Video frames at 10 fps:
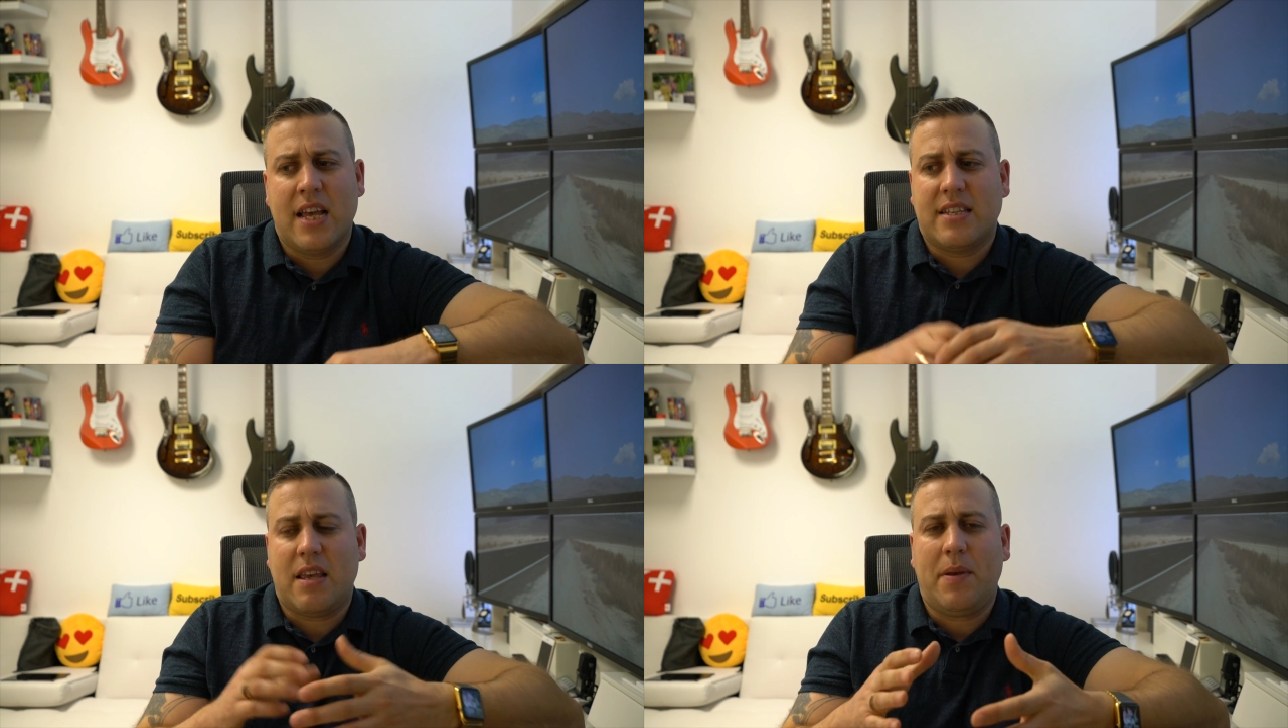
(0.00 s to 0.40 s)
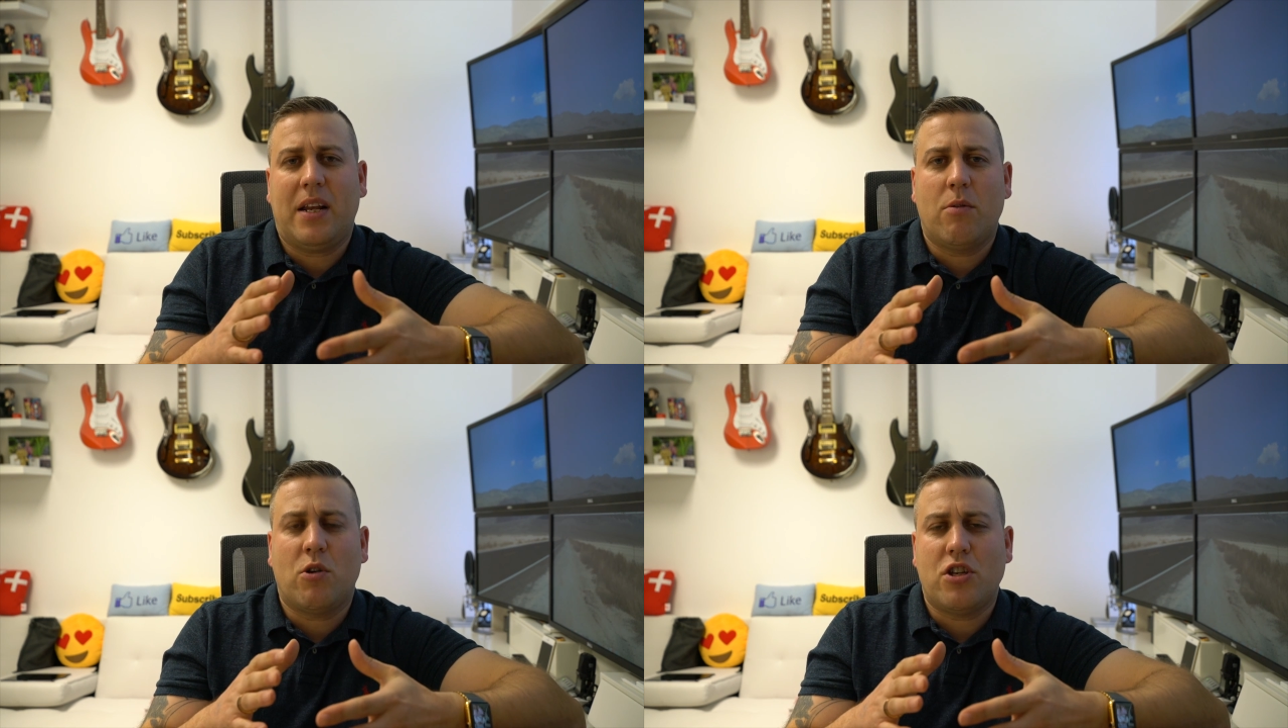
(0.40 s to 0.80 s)

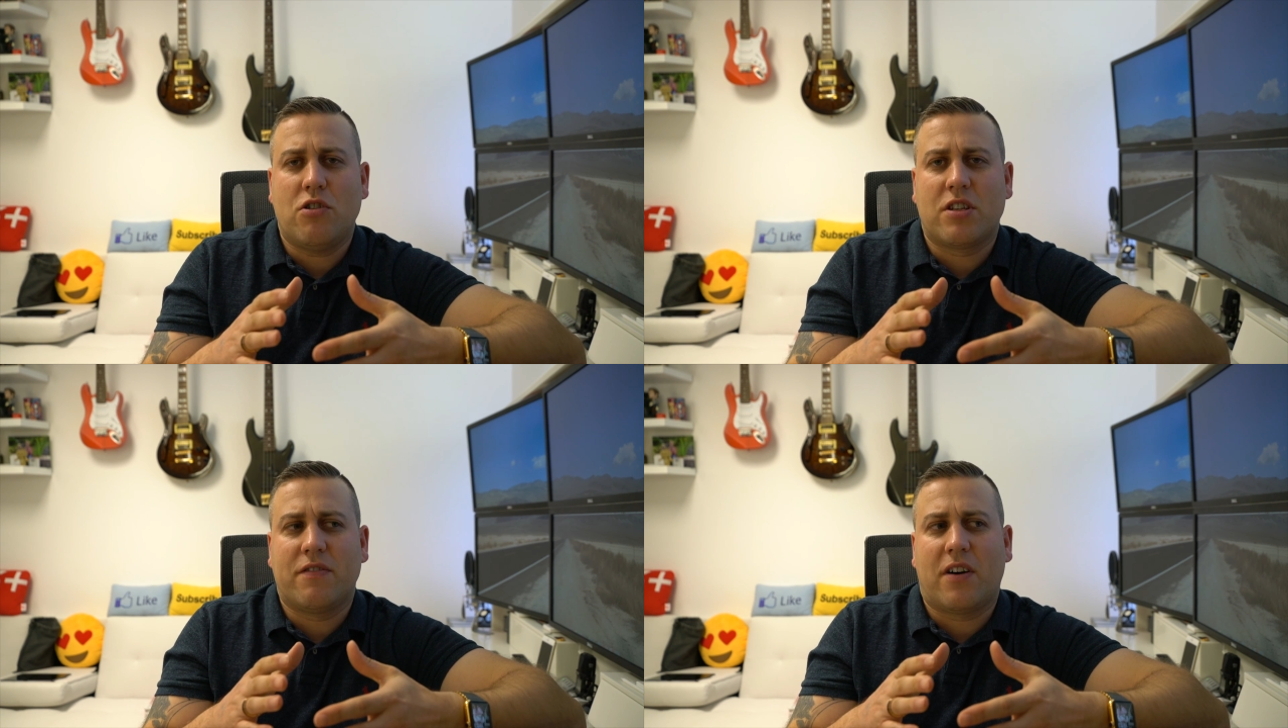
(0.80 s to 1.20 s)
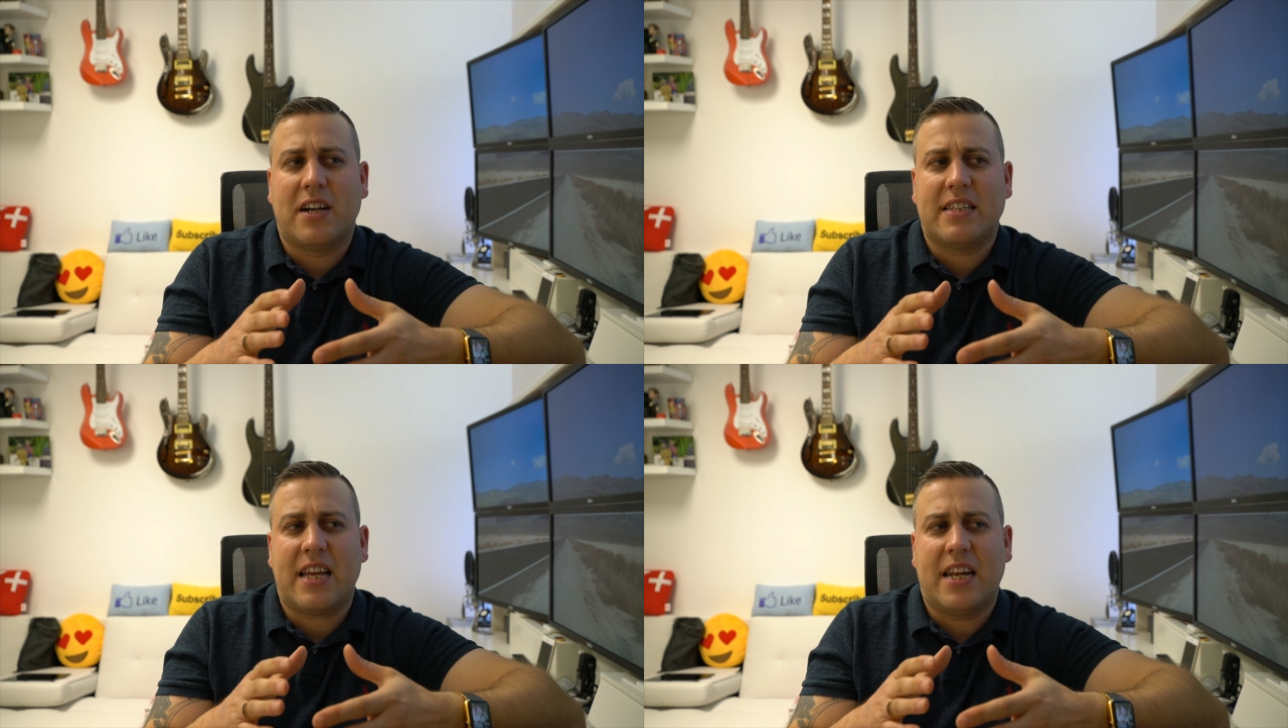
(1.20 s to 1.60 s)
Typically, what you used to
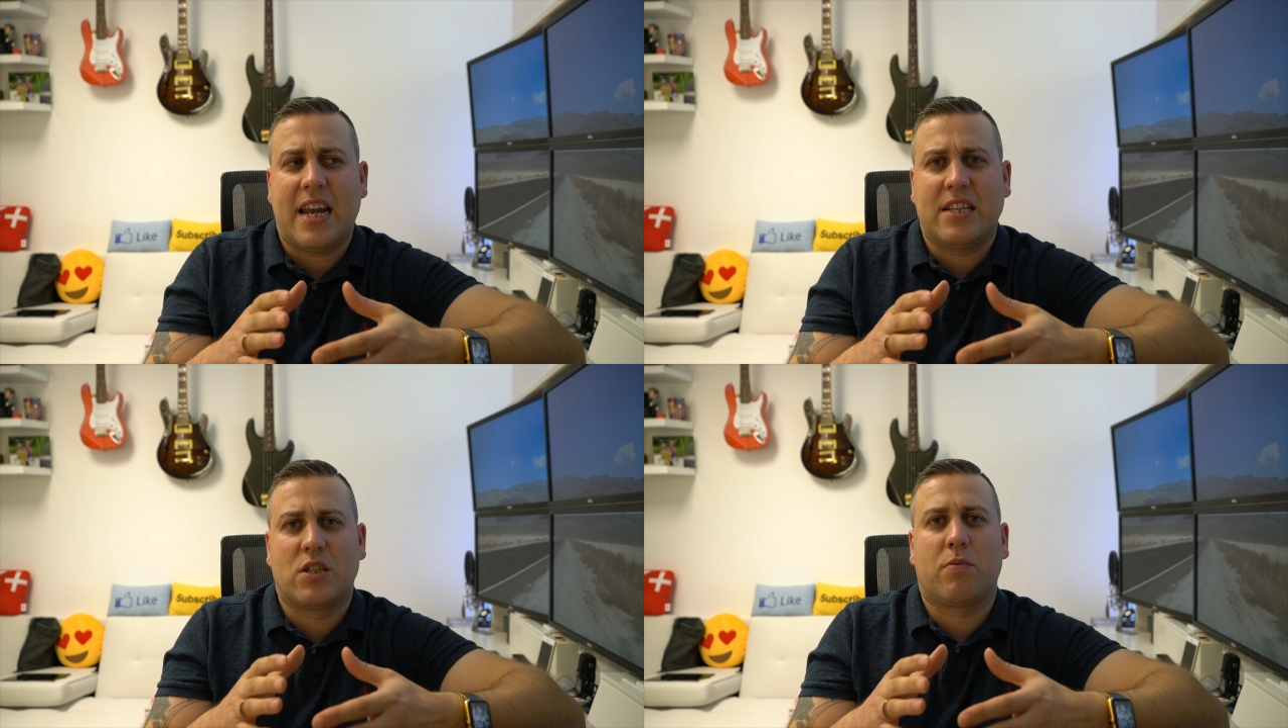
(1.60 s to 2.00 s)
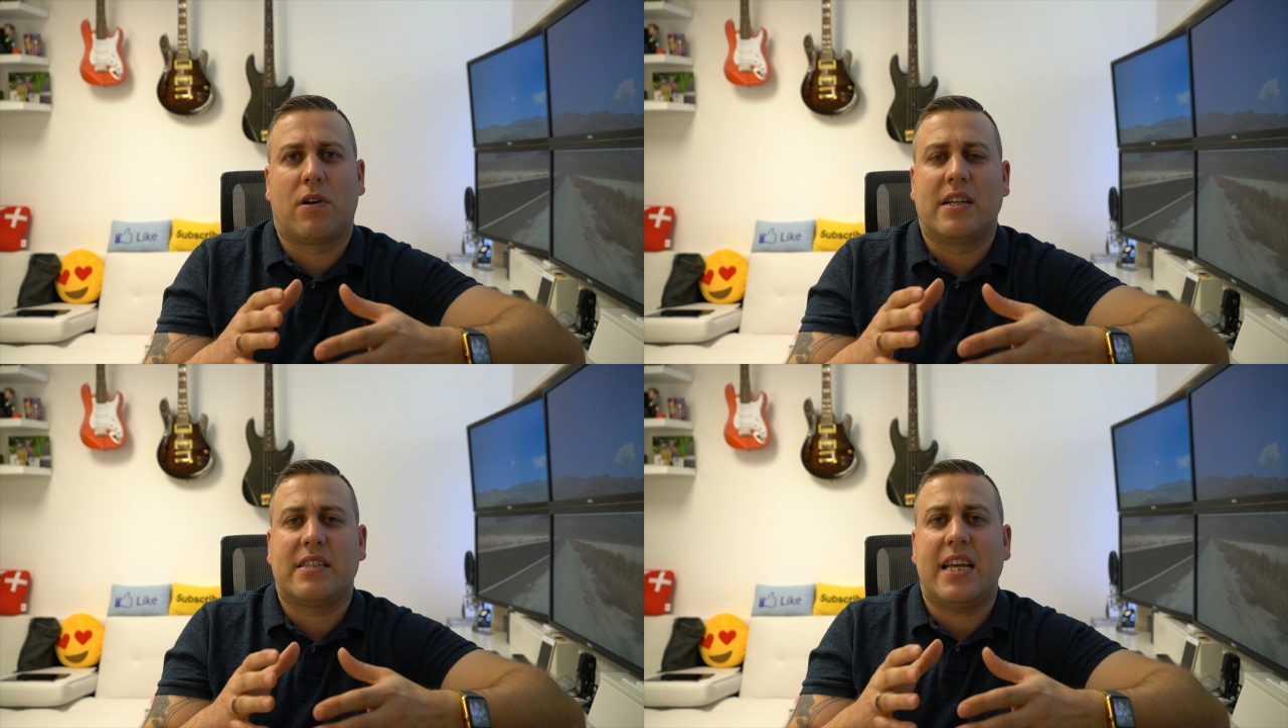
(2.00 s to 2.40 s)
find in an
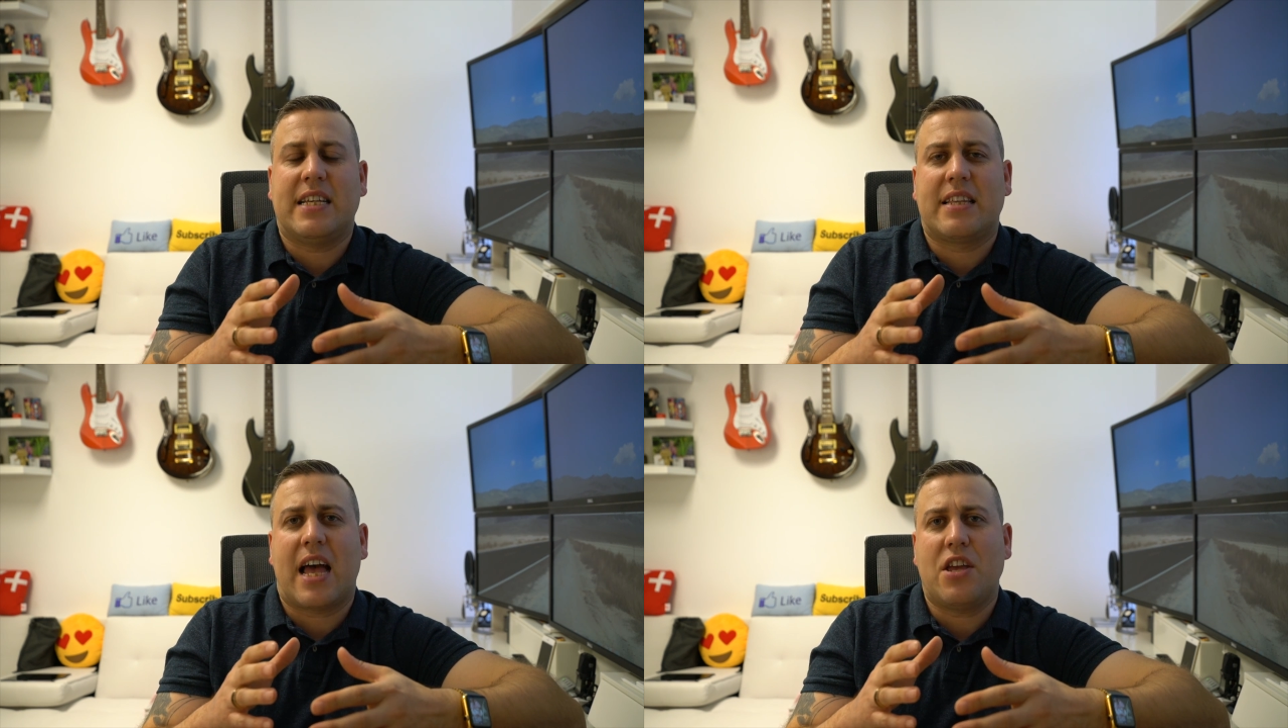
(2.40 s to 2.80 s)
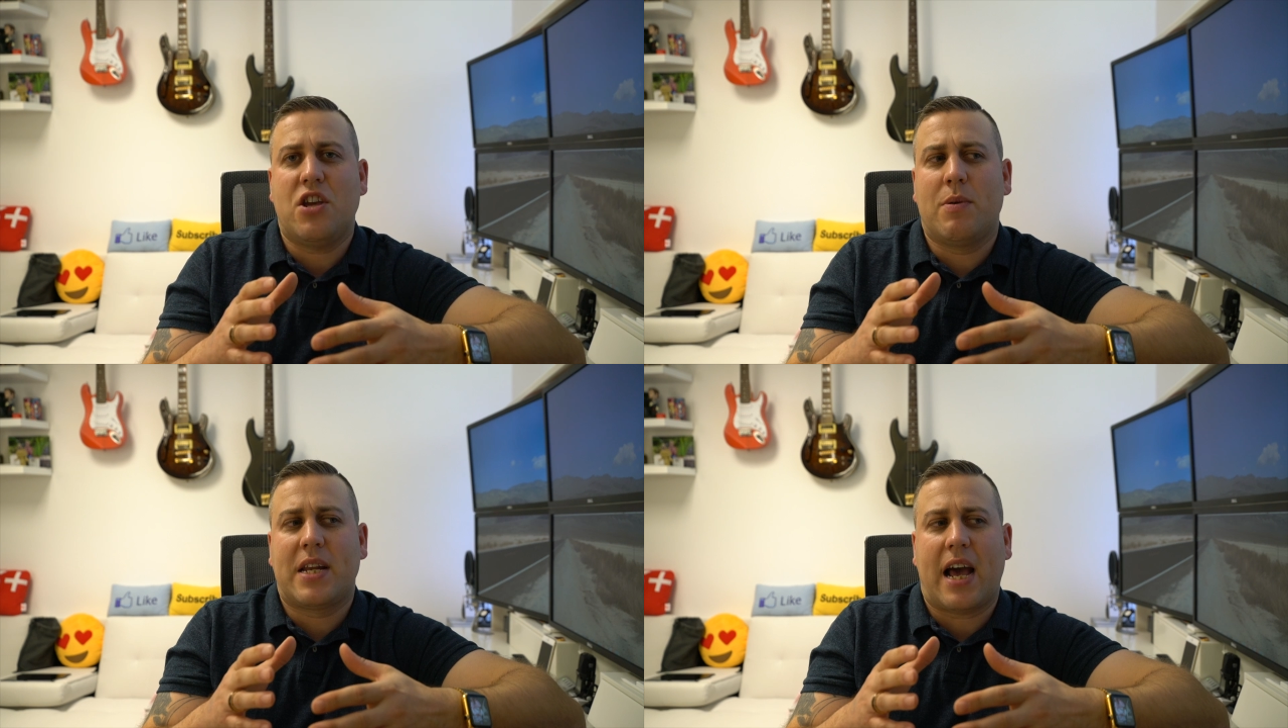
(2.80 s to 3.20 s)
enterprise is that
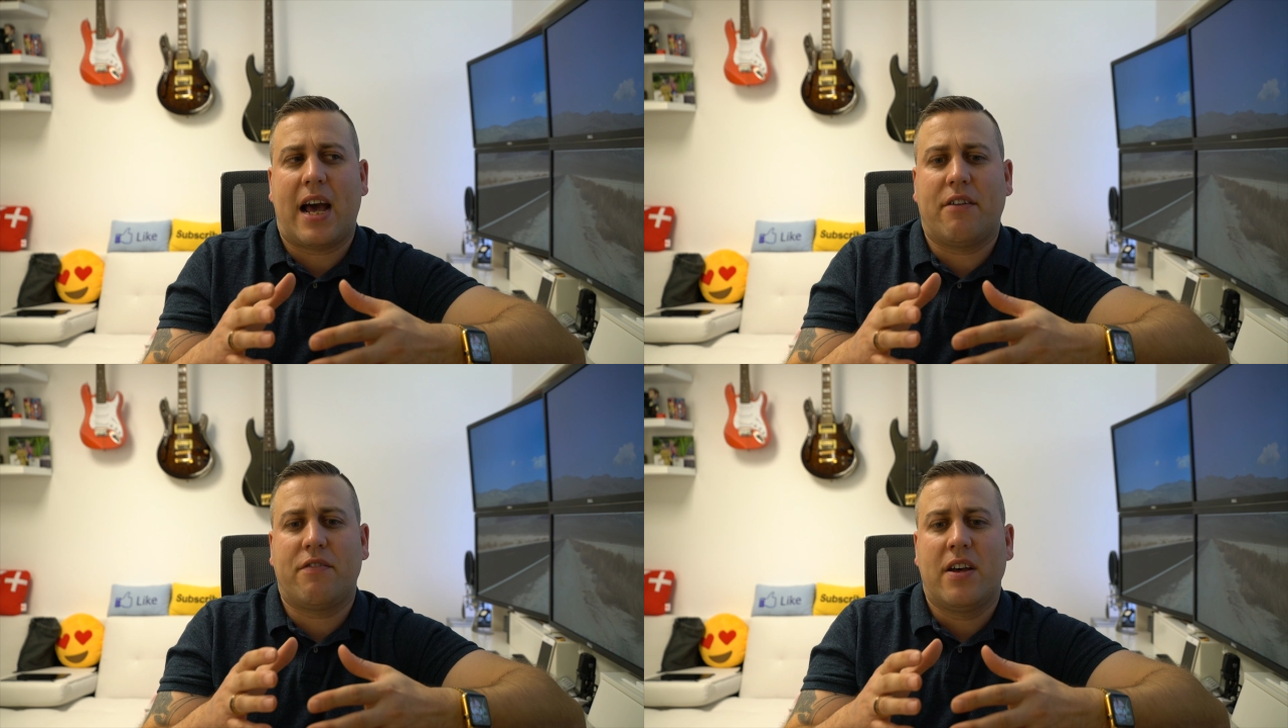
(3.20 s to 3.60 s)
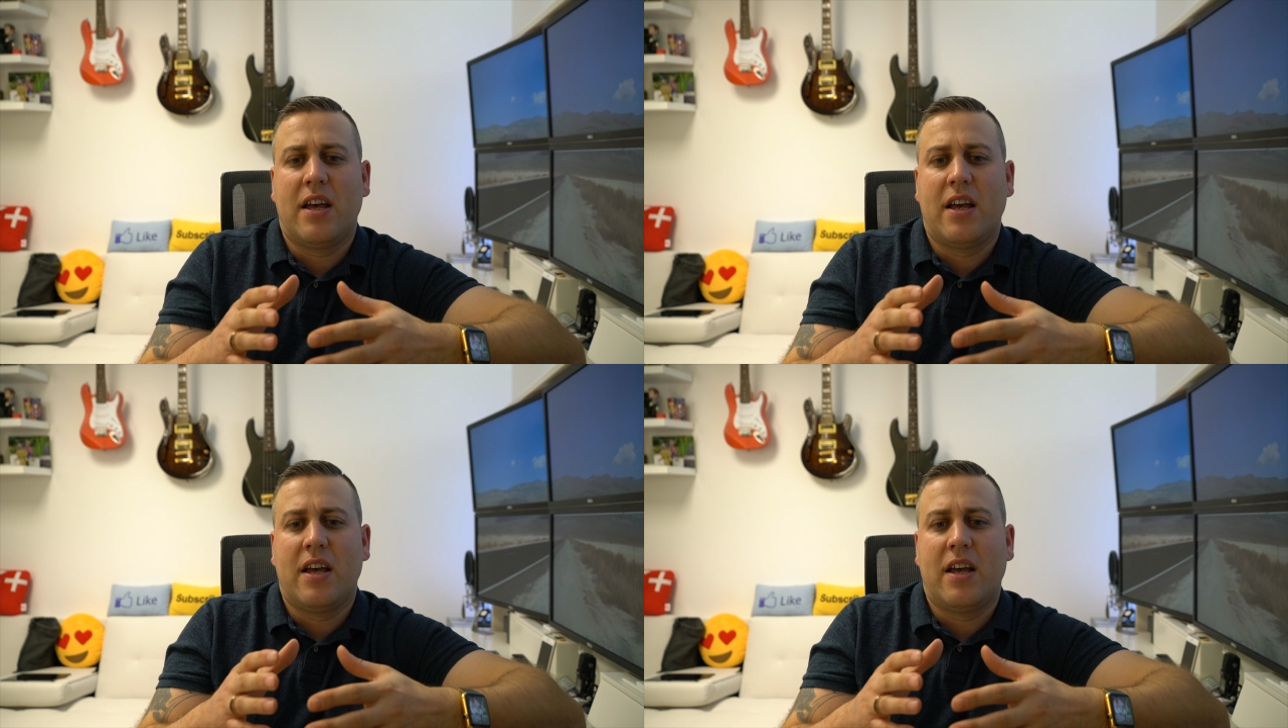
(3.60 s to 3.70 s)
you would have